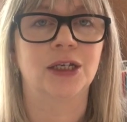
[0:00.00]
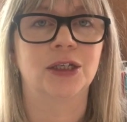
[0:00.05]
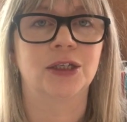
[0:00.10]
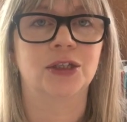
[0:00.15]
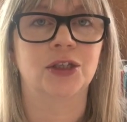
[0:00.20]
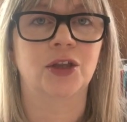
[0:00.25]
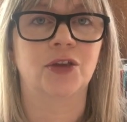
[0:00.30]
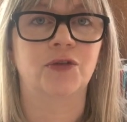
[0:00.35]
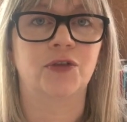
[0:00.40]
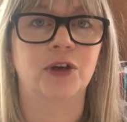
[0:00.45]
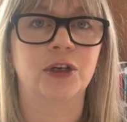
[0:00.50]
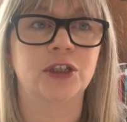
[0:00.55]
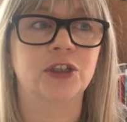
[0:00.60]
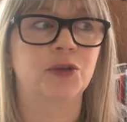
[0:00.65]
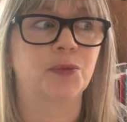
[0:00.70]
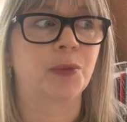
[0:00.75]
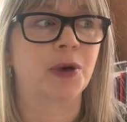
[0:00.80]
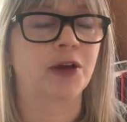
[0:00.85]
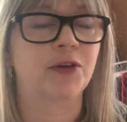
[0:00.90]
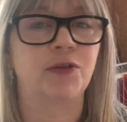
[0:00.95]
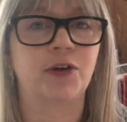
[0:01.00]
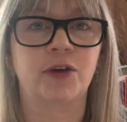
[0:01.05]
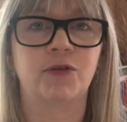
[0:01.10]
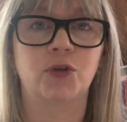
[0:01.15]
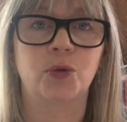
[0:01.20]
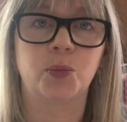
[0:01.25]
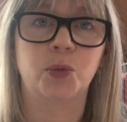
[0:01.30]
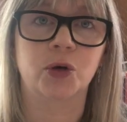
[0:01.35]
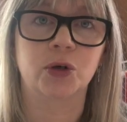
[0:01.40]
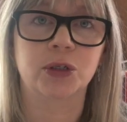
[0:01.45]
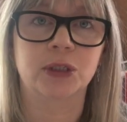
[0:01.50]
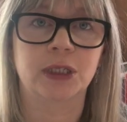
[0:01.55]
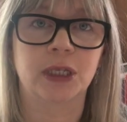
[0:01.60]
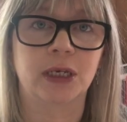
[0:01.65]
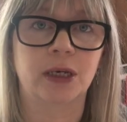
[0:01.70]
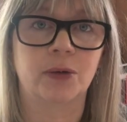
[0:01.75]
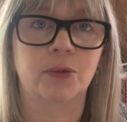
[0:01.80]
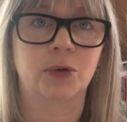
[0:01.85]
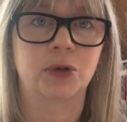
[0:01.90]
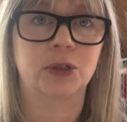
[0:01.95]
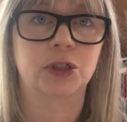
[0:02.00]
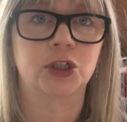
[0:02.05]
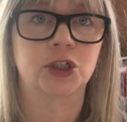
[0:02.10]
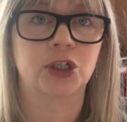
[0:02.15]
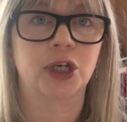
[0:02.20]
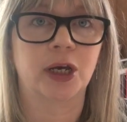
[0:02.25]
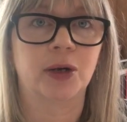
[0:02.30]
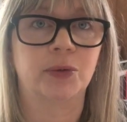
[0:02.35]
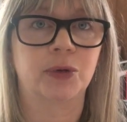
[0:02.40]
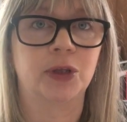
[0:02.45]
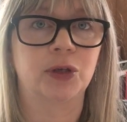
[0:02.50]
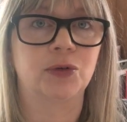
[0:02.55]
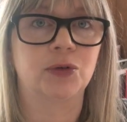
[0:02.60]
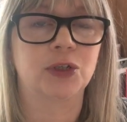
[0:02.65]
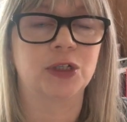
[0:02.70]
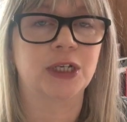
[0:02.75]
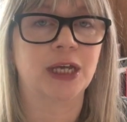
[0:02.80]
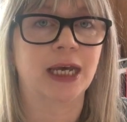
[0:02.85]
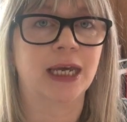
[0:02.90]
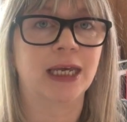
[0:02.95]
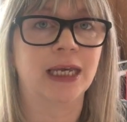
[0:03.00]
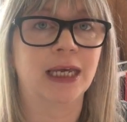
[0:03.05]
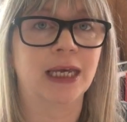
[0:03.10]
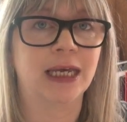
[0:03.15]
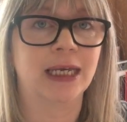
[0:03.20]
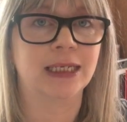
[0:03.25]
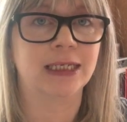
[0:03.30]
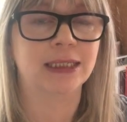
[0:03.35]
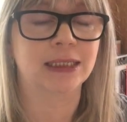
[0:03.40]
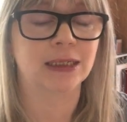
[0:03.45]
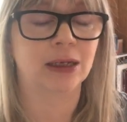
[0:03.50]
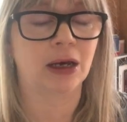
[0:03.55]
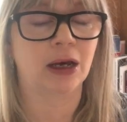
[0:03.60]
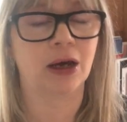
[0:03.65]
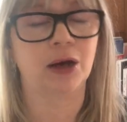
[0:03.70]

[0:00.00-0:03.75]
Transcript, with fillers: So the first of my favourite books that I want to share with you today is